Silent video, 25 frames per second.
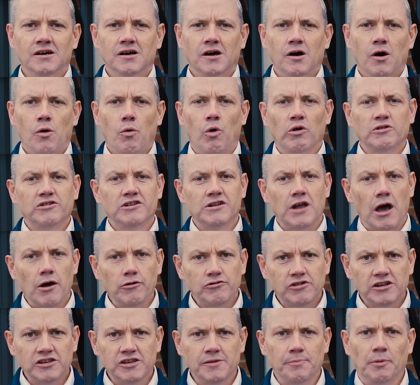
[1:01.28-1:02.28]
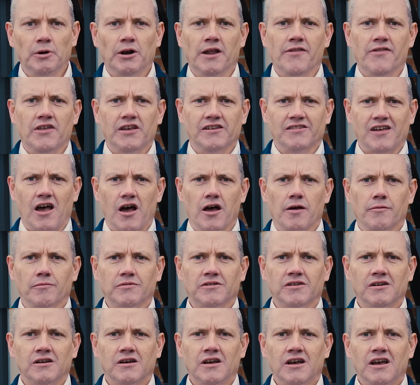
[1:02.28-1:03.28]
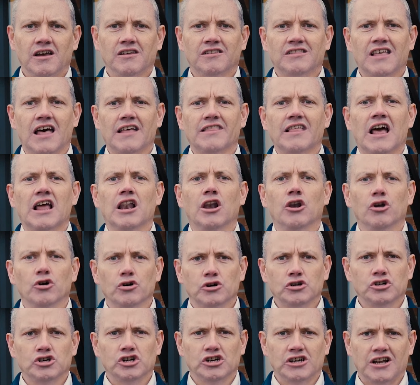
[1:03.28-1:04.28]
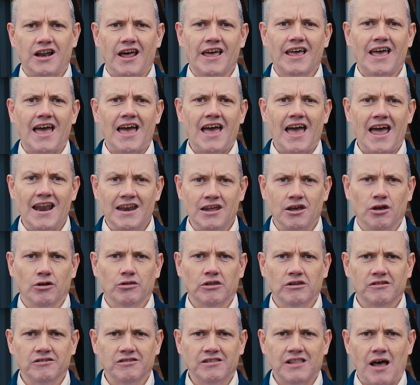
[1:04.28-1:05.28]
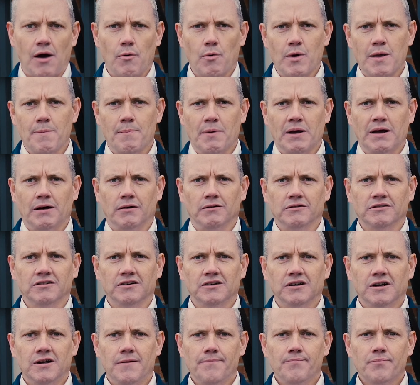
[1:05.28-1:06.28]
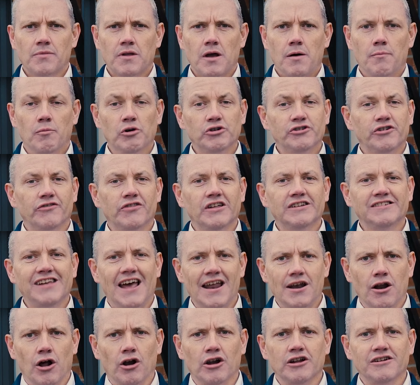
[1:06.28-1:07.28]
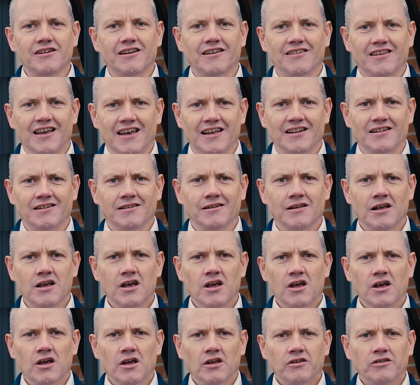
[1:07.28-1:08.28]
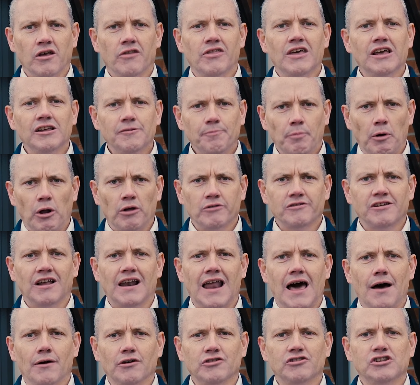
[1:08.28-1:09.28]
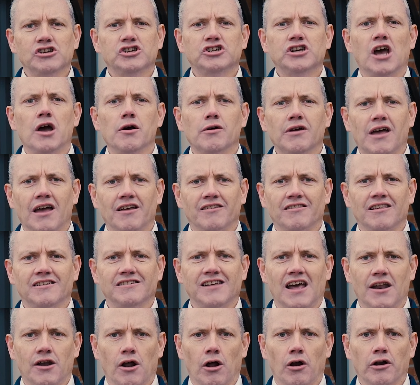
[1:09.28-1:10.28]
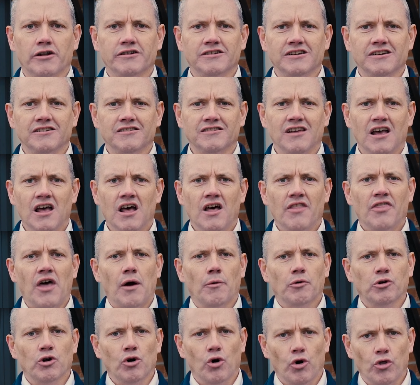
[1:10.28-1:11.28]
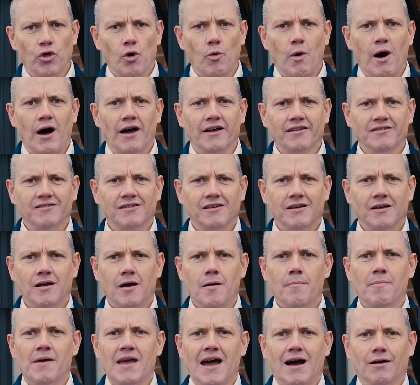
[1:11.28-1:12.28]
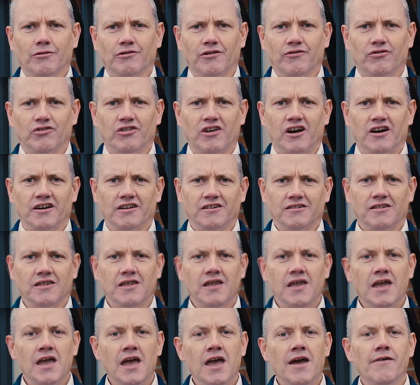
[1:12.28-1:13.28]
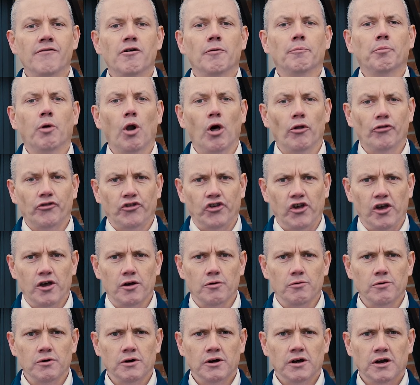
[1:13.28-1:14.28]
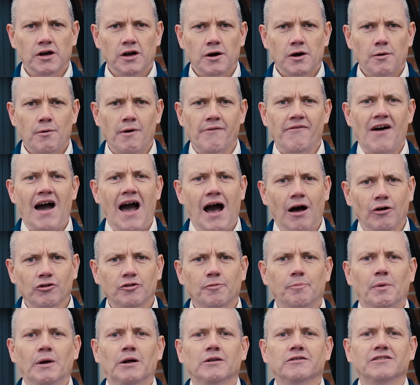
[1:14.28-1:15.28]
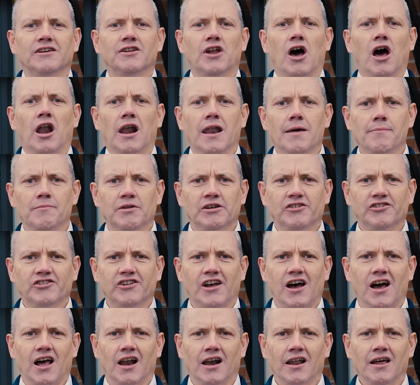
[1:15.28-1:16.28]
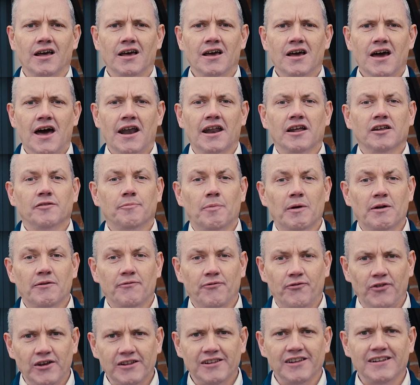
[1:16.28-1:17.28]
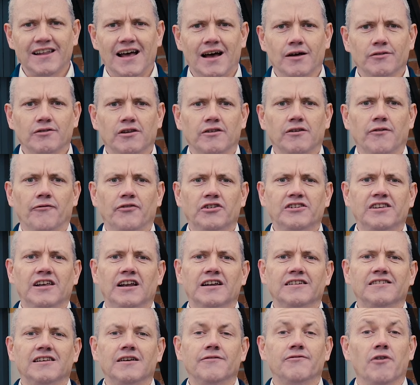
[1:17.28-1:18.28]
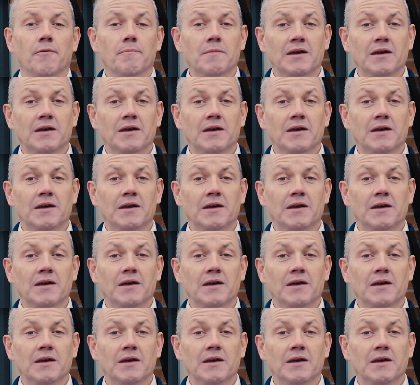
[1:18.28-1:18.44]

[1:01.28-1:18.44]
What is noticeable in these homes is that they look just like any others that we build. Much of the technology is hidden, so these plots allow us to showcase the technologies that would otherwise be out of sight. Here at plot 2, we have a house built in our Limner style, and it's been fitted out as a facility for